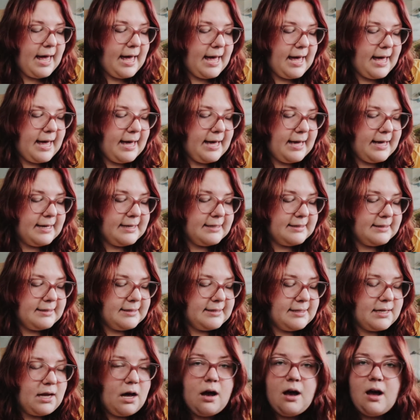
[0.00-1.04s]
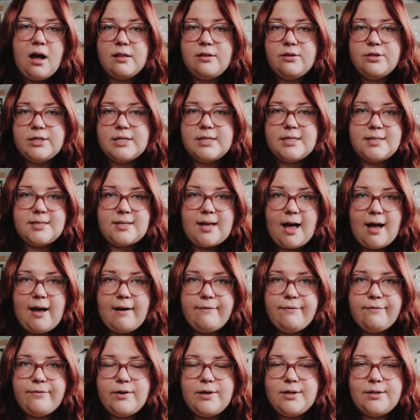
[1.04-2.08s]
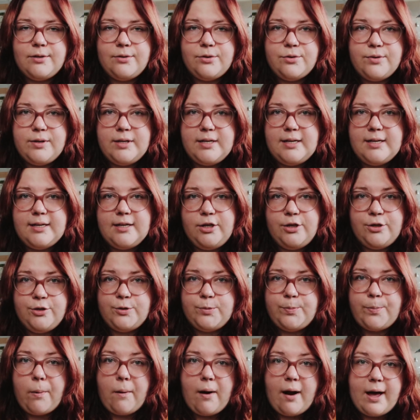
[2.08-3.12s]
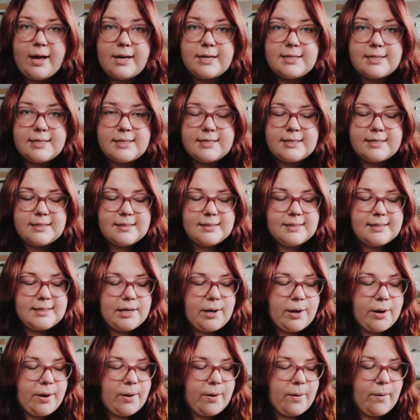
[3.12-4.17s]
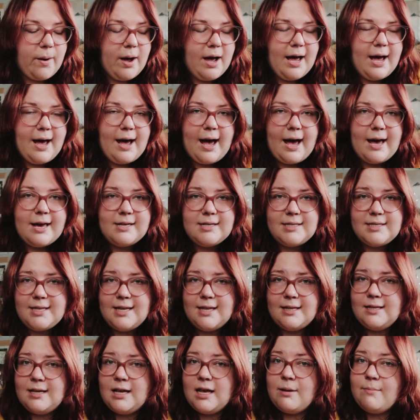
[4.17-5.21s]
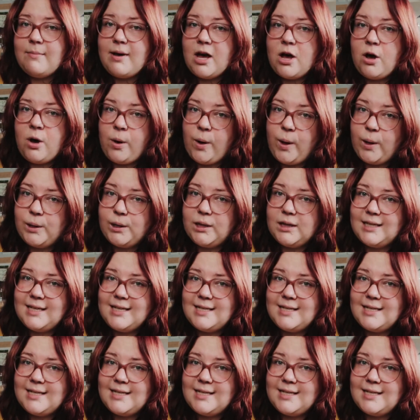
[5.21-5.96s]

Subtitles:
and other stuff in a really good prices. So I sent him a whole